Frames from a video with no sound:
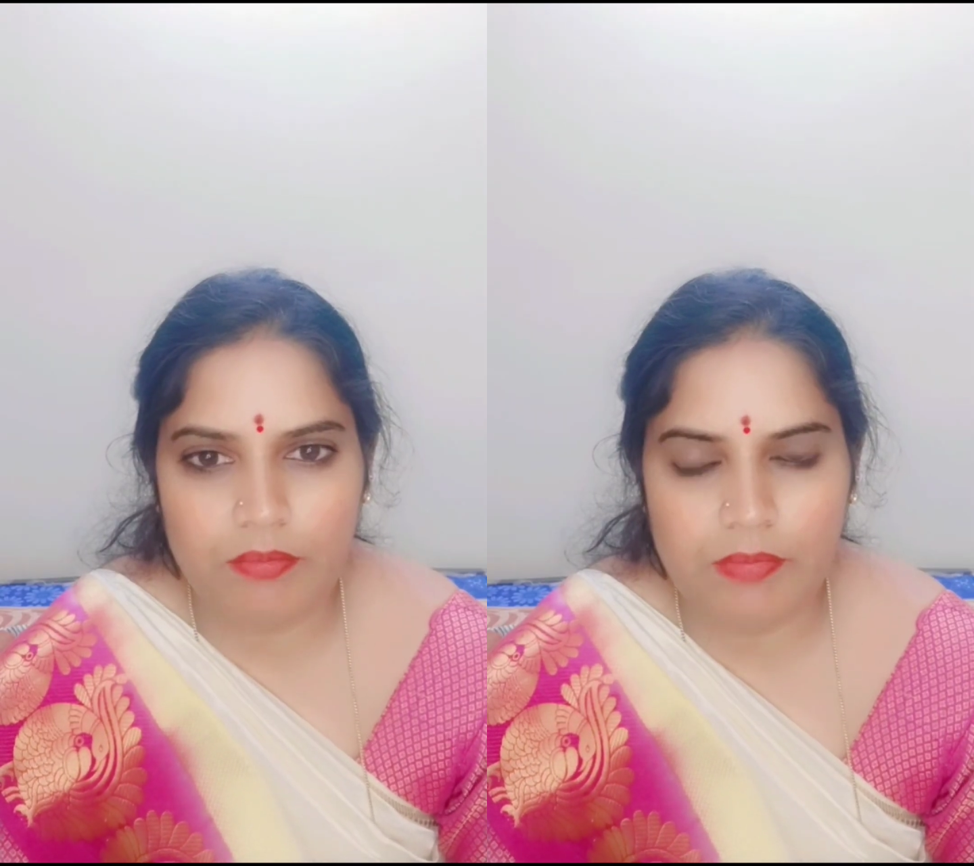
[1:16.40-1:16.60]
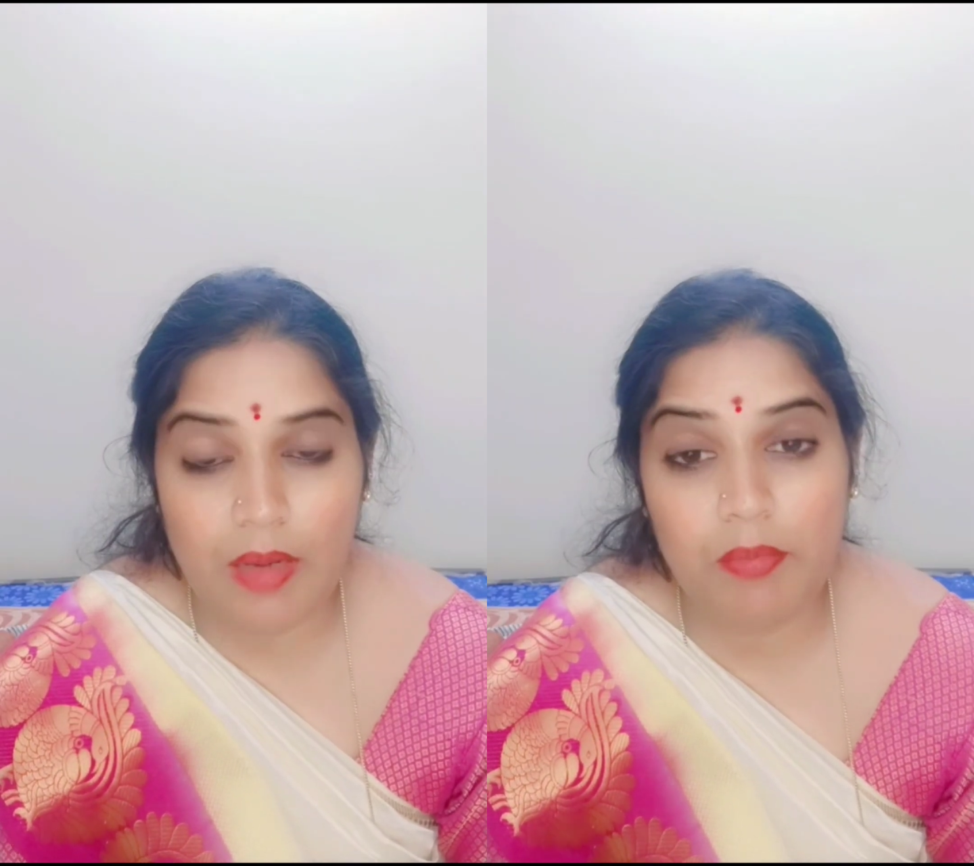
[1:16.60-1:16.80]

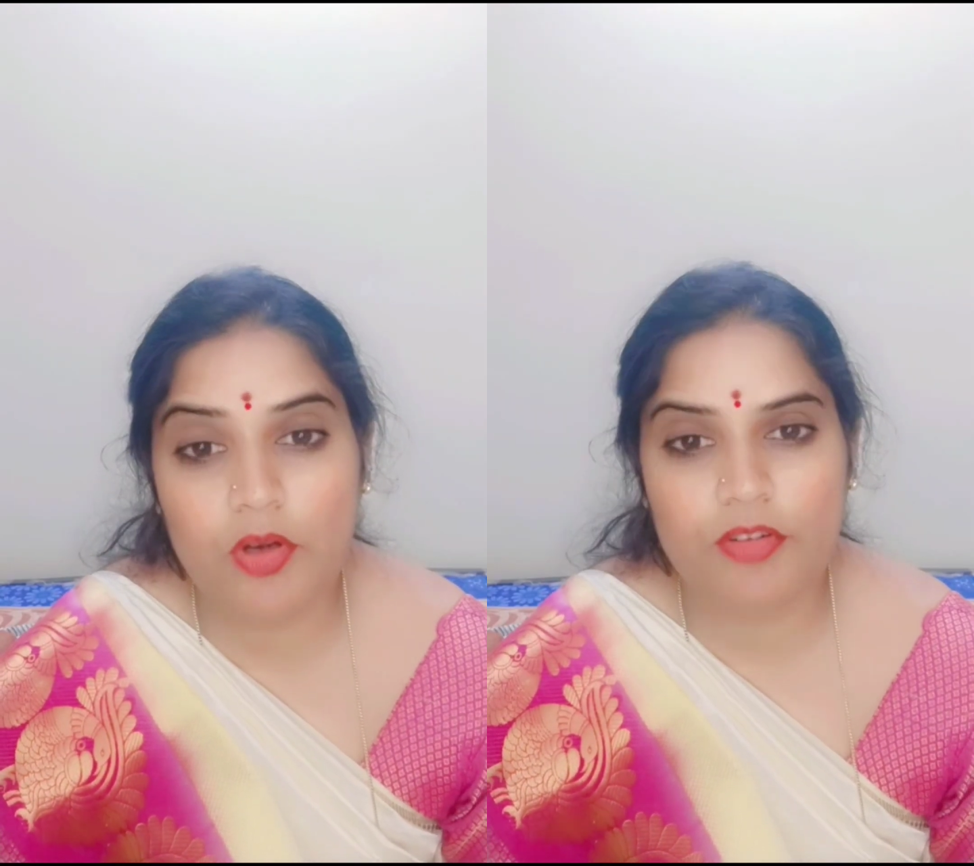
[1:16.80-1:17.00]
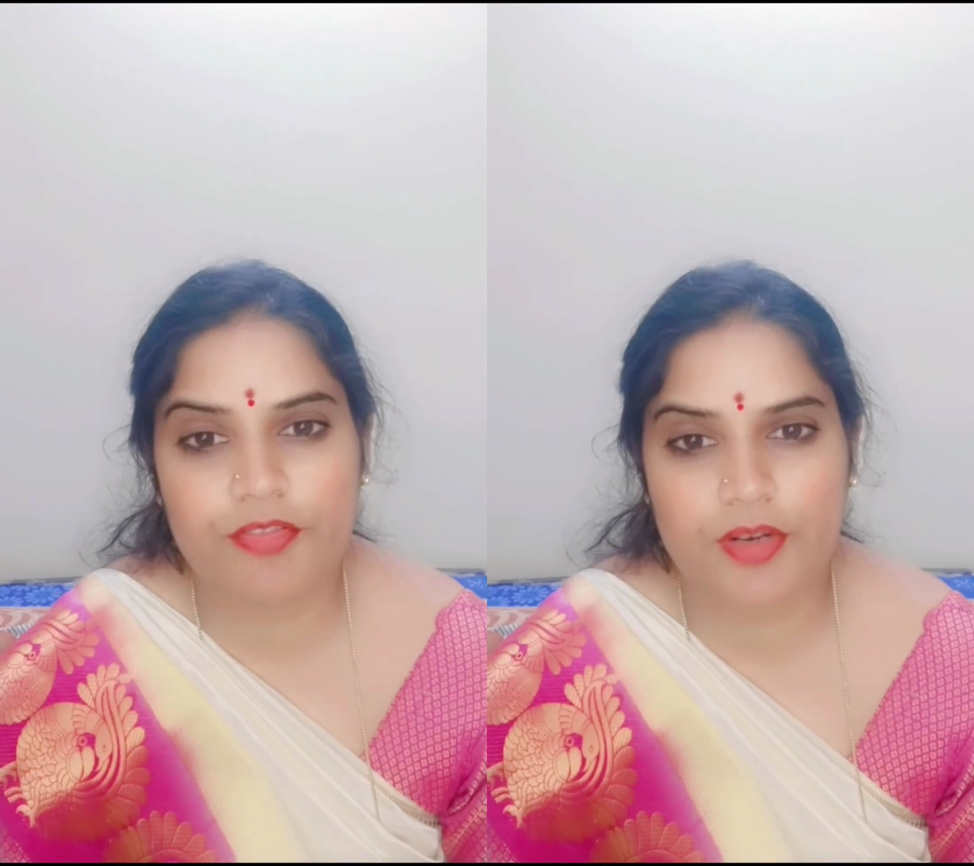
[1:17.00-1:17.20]

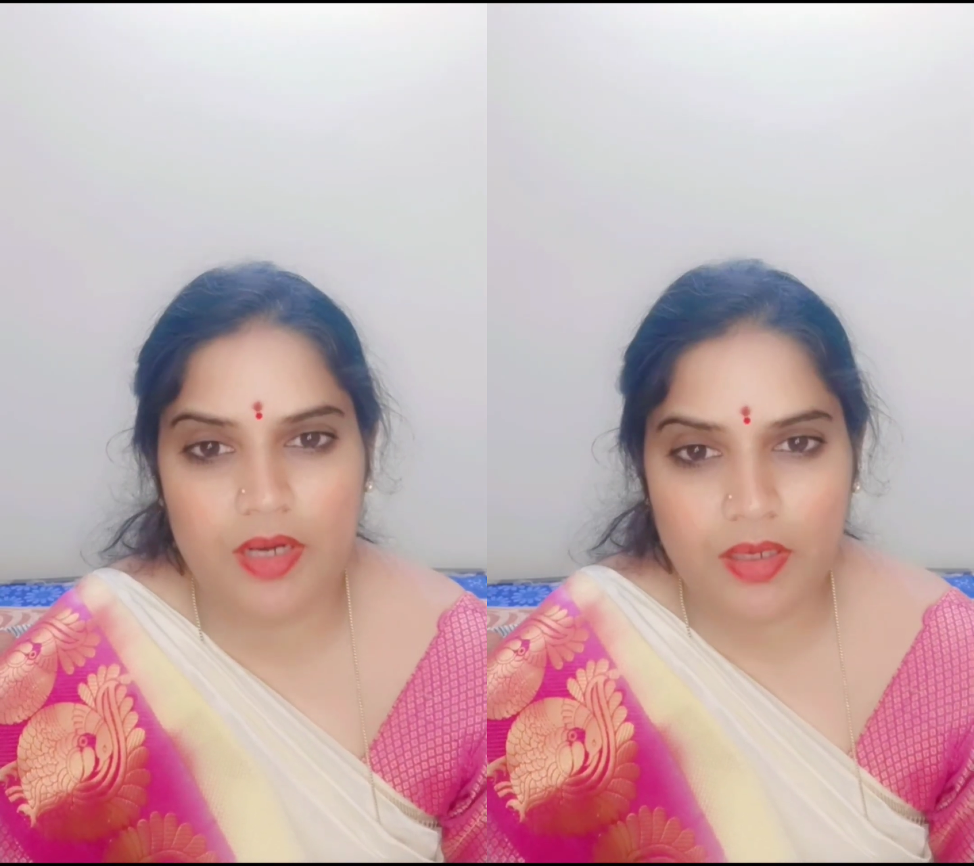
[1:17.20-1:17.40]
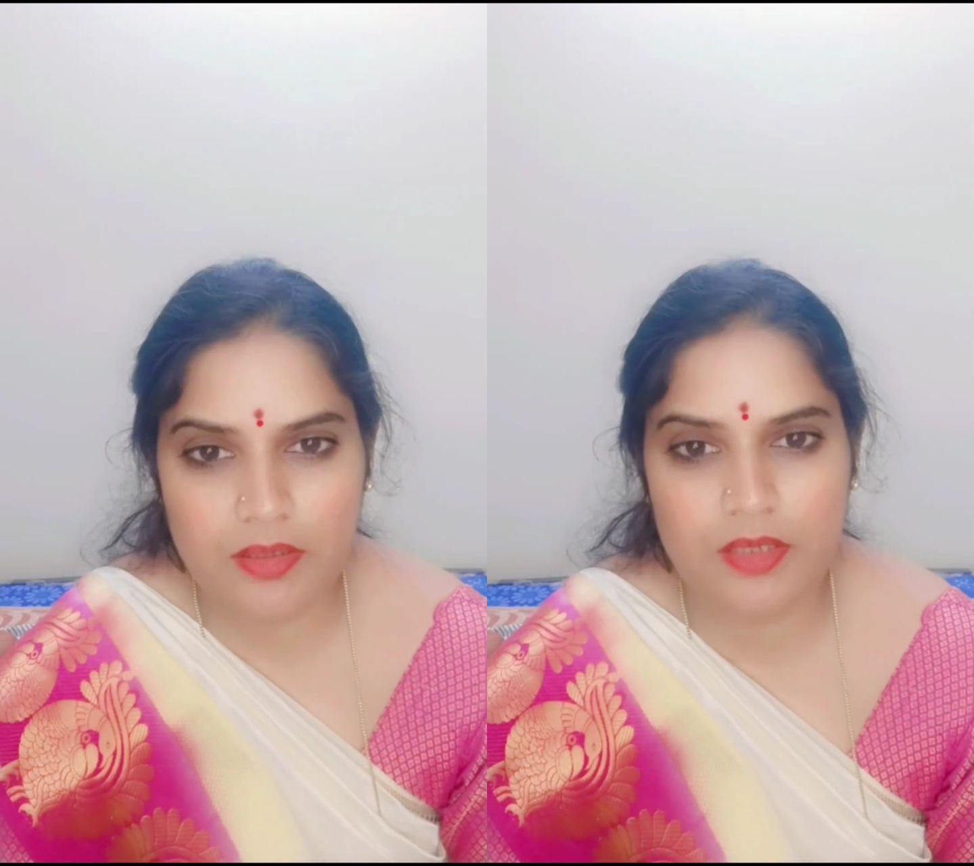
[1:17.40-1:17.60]
number of
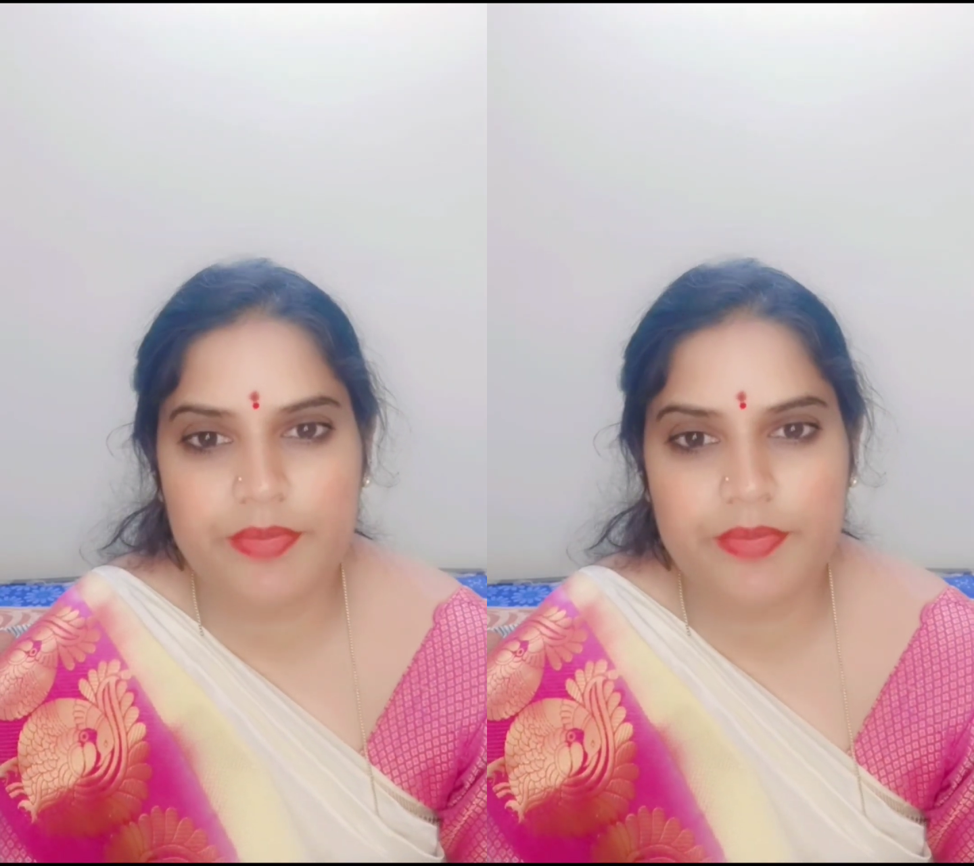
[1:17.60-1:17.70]
Rakta